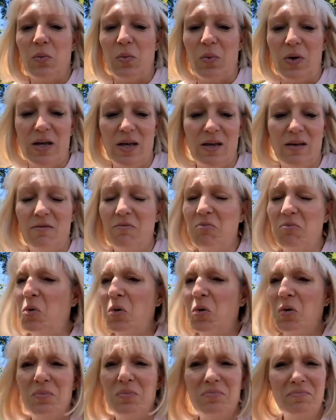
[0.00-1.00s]
we
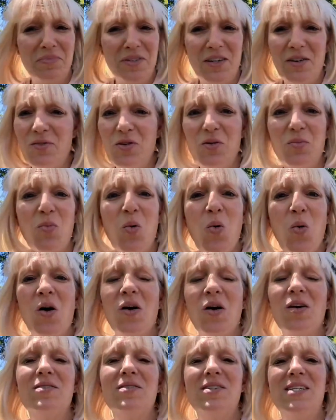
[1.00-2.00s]
will give you
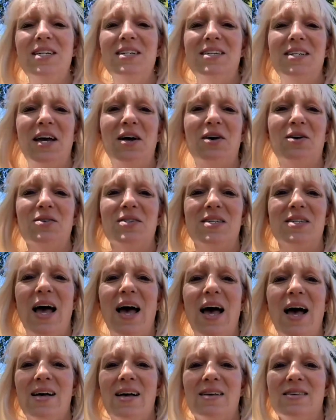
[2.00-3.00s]
more details
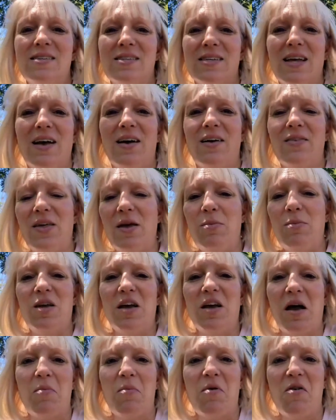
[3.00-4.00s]
as they
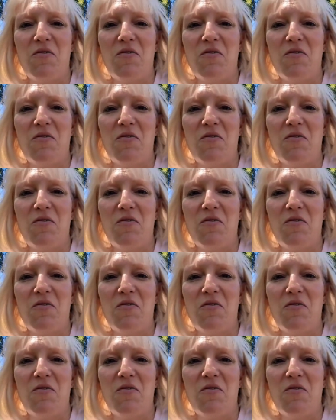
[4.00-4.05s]
become